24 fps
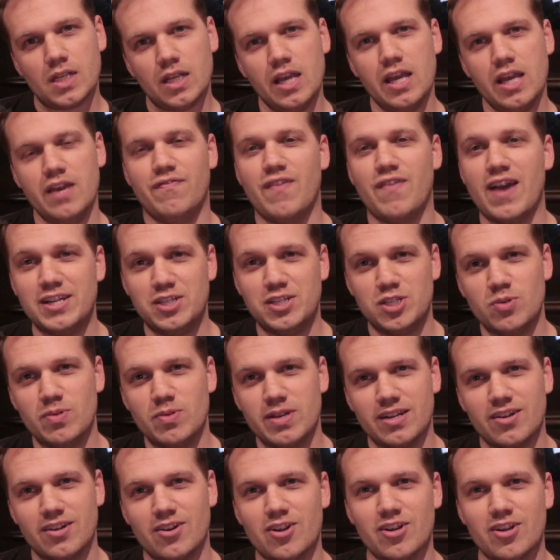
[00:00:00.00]
If I do
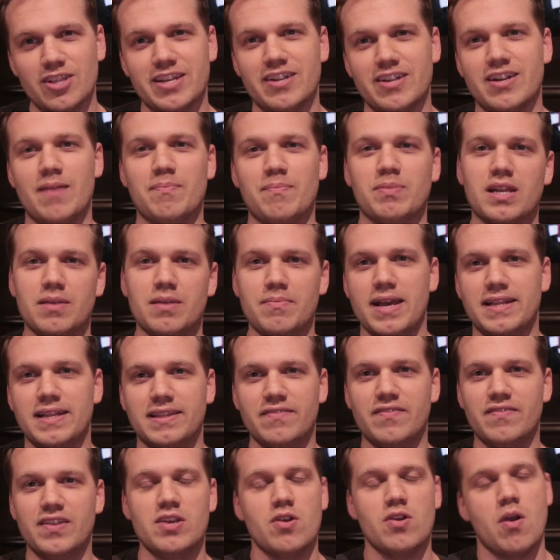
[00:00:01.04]
it earlier, I'm going to make
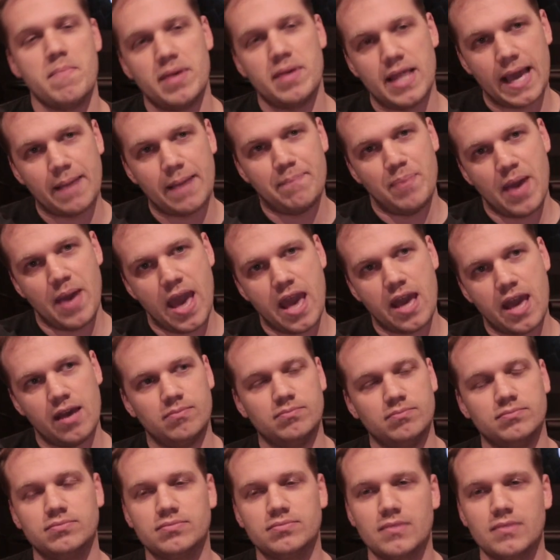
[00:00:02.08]
the video and be like, bam.